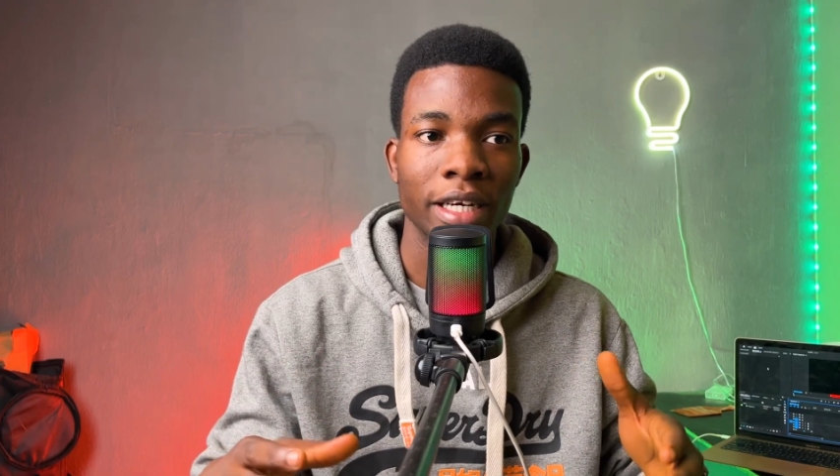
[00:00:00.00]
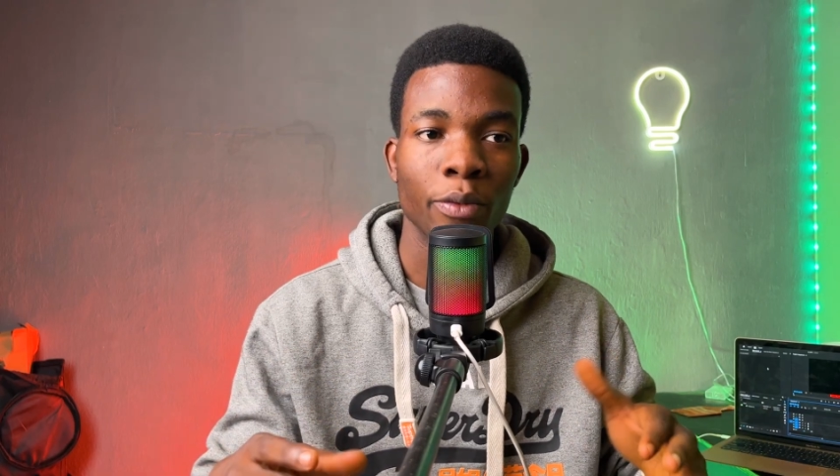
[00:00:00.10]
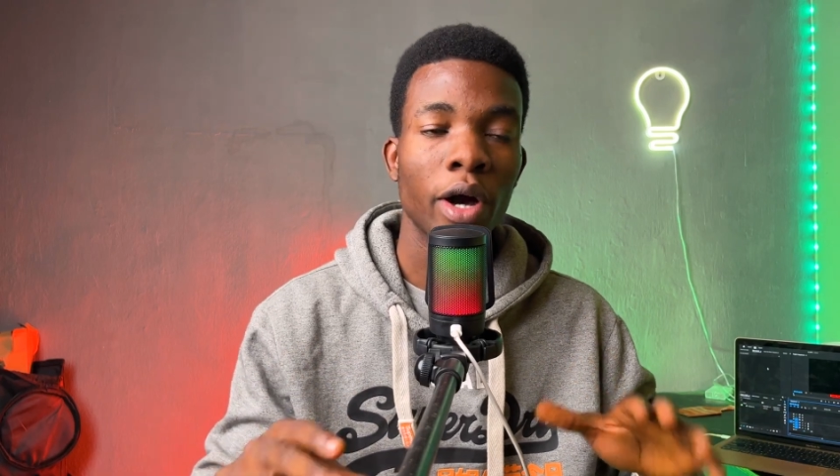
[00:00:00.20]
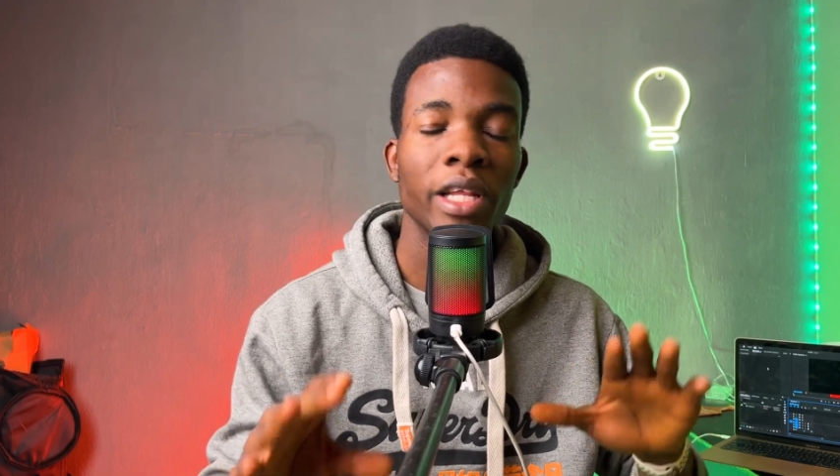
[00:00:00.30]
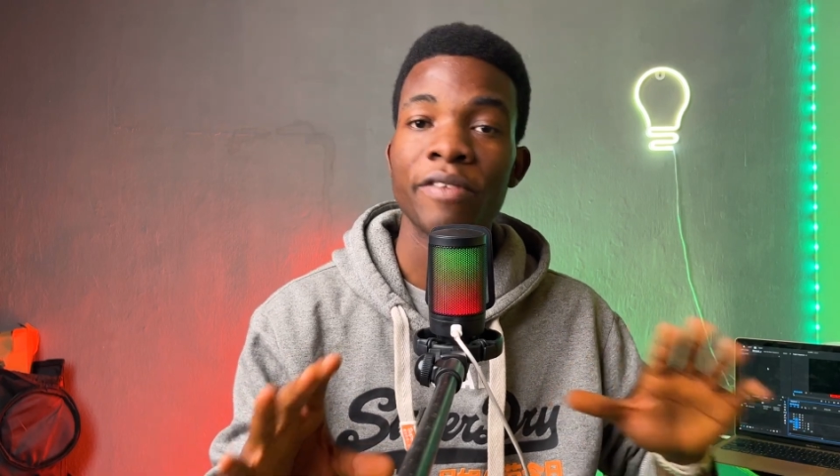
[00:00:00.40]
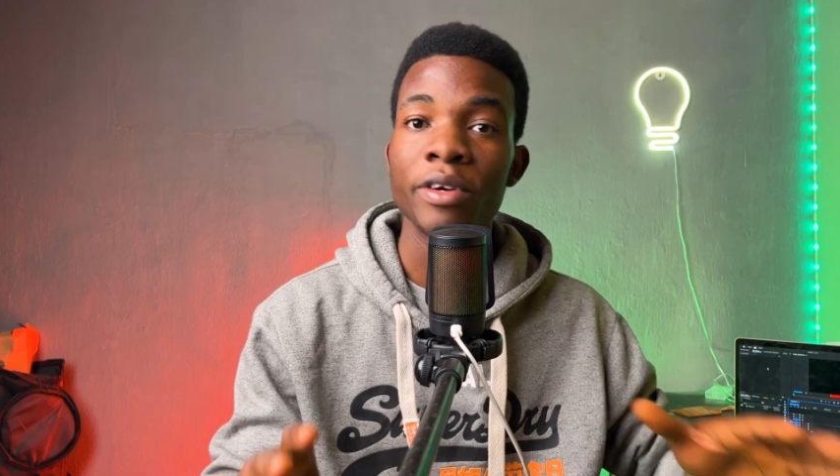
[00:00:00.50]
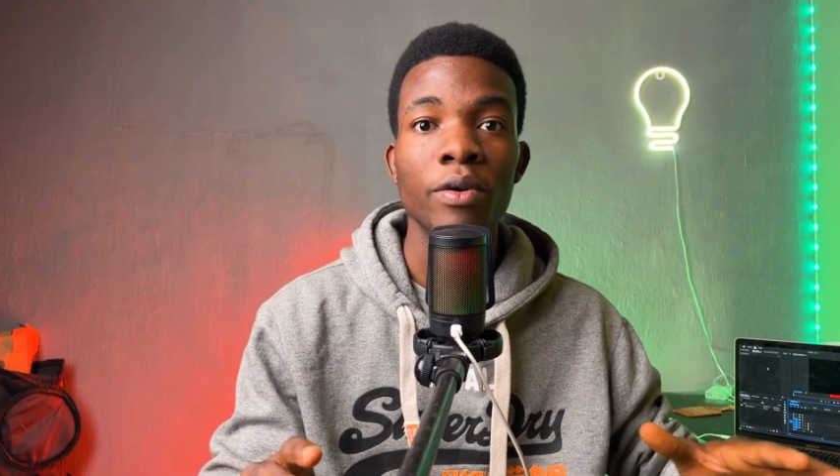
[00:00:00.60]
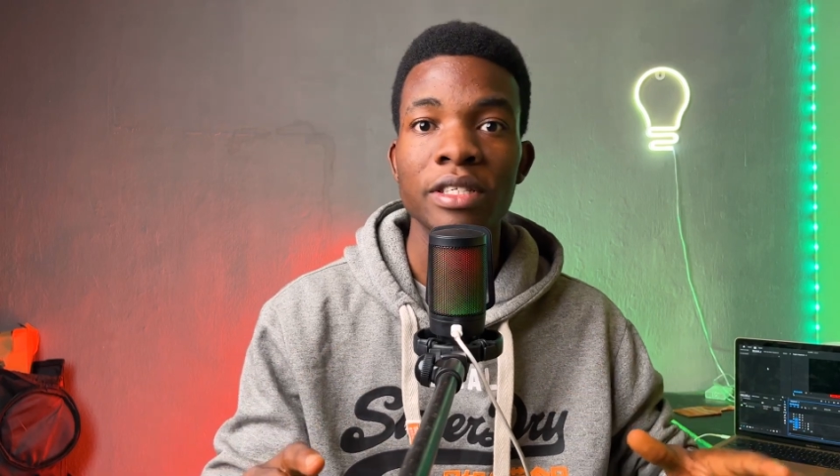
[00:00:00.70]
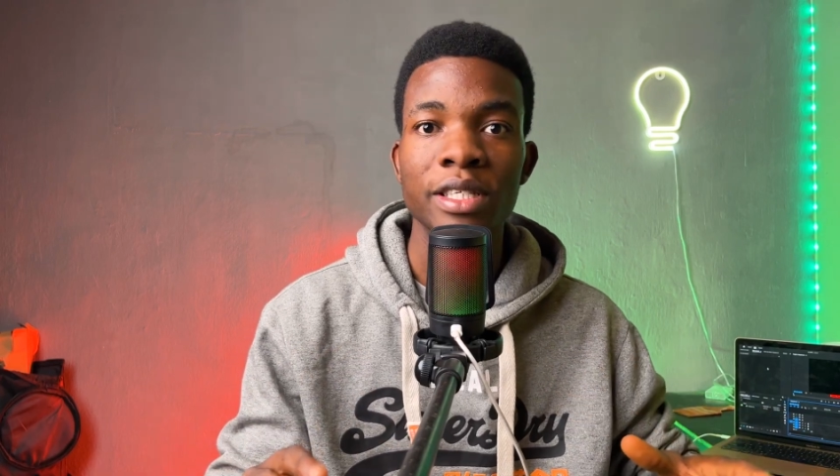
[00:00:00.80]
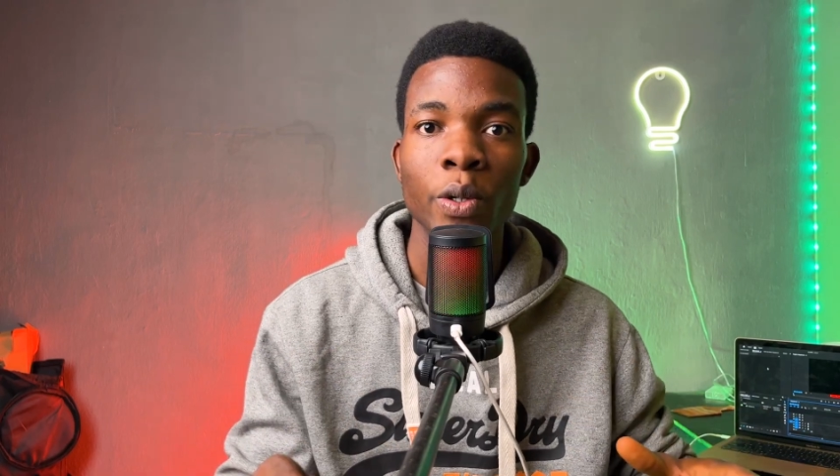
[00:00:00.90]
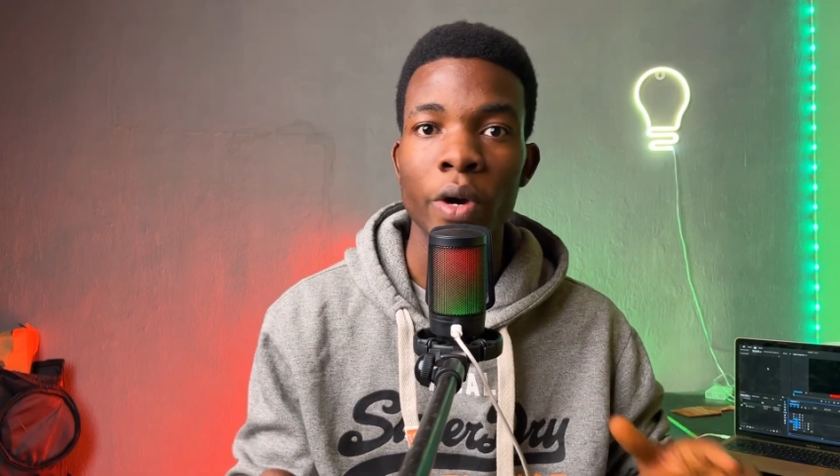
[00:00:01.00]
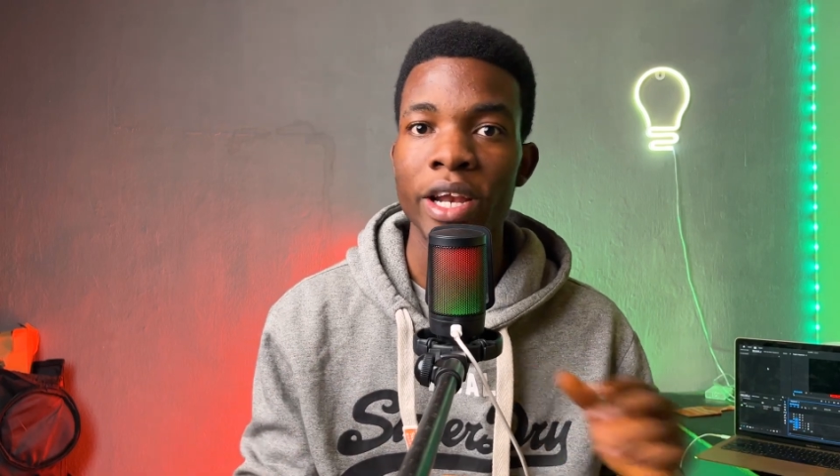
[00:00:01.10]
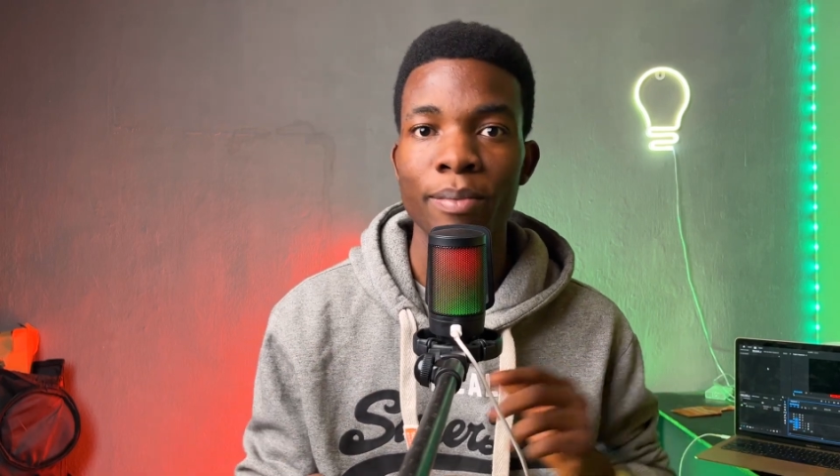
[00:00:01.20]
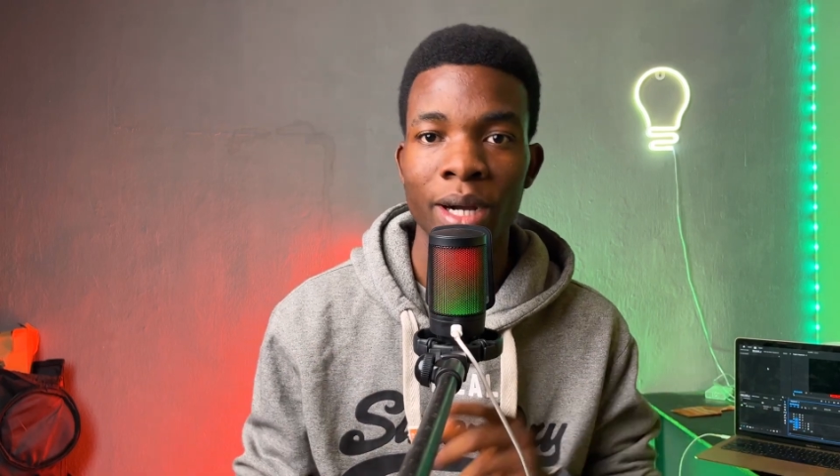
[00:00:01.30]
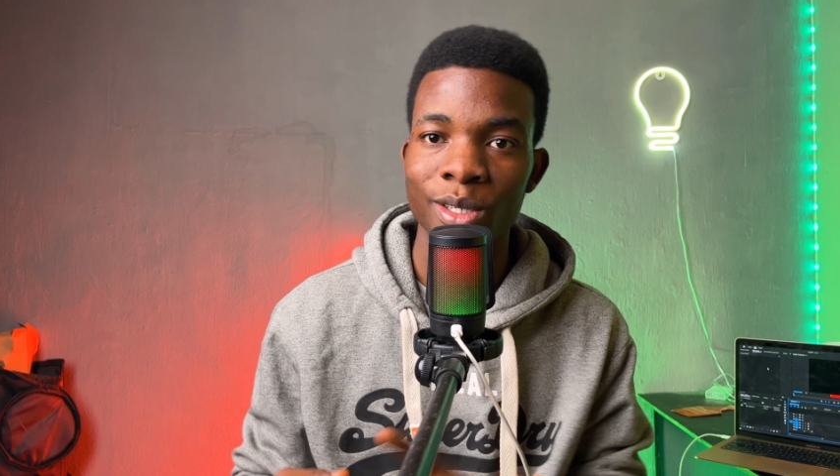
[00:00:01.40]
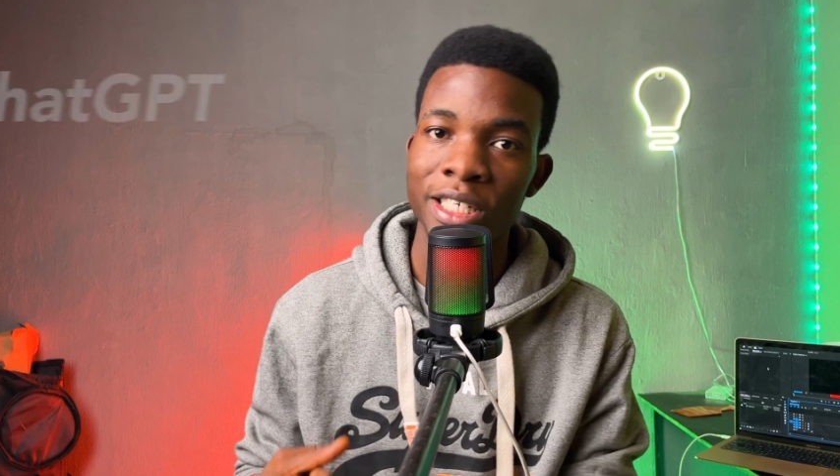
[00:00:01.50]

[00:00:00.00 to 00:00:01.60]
And while everyone's talking about